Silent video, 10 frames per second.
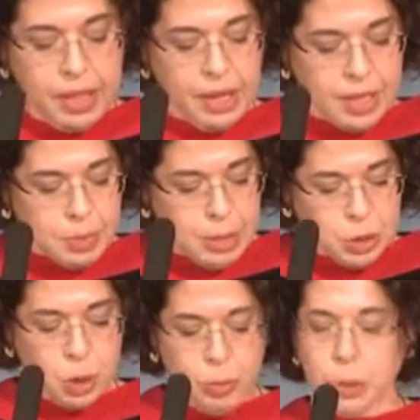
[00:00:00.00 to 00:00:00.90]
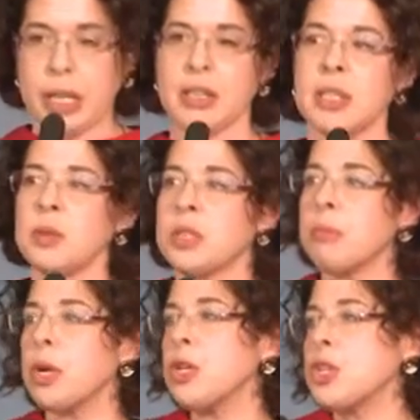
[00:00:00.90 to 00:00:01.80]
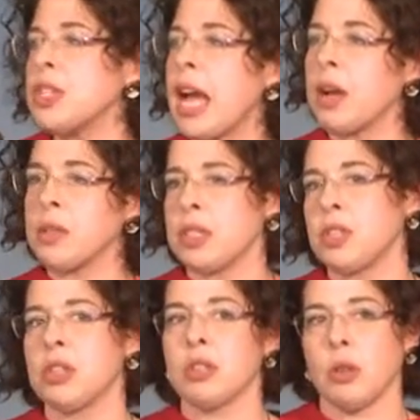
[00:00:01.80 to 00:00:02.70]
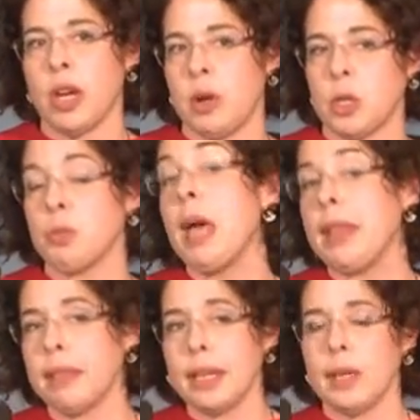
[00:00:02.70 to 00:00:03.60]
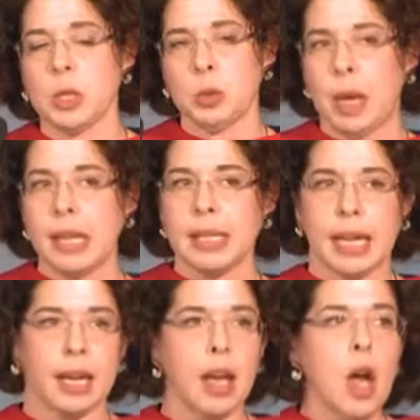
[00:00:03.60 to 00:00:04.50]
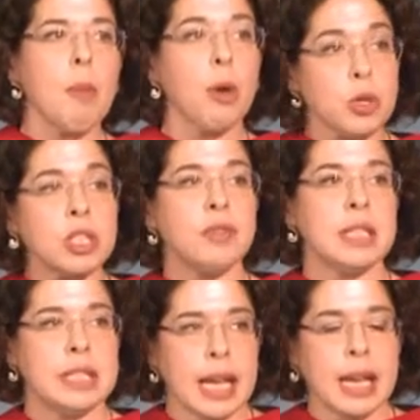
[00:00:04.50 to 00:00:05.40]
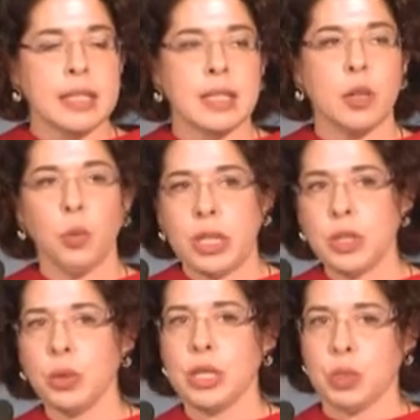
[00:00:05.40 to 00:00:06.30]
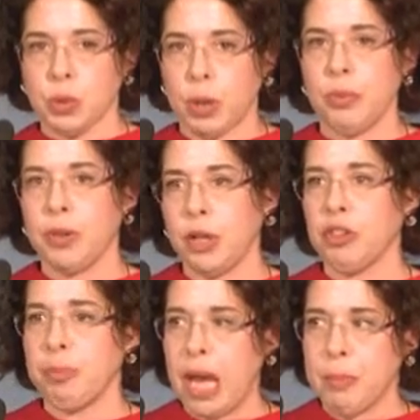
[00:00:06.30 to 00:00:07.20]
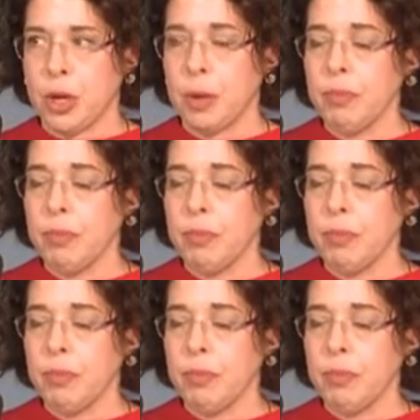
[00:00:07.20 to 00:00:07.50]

He's miserable because he was a mergers and acquisitions lawyer, which meant that he was spending most of his days in a windowless room full of paper,